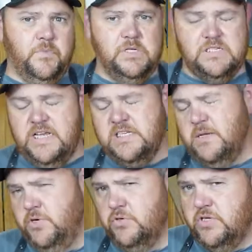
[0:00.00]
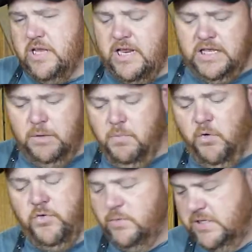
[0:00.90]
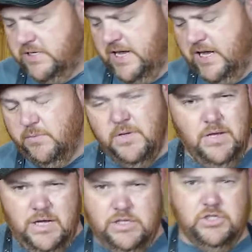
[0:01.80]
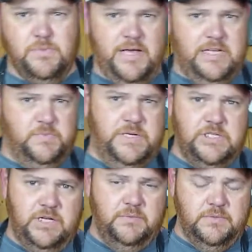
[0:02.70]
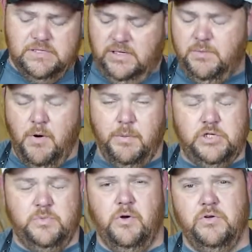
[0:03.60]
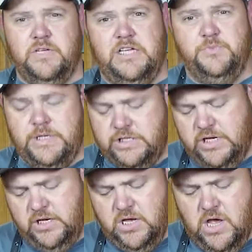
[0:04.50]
The season I'm using today to keep both of them the same is just my SPG. It's Elite BBQ Smokers SPG.